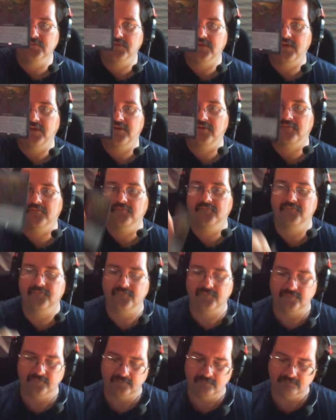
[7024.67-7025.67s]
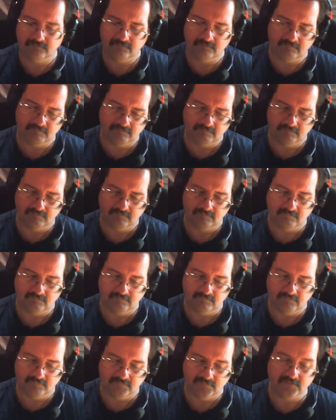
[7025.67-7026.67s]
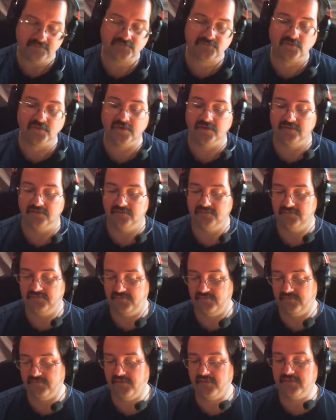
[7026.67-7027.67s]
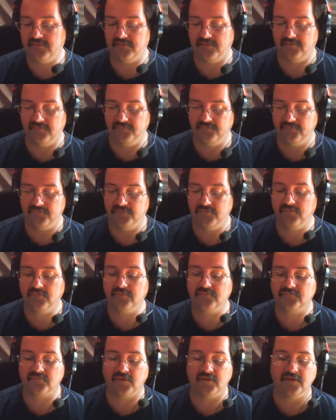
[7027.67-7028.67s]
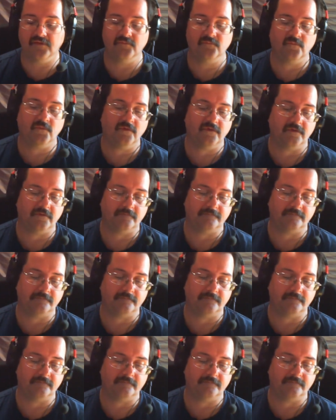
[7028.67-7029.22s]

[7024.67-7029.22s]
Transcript: elf. Sorry, you're not an elf. You're a Dryad warrior.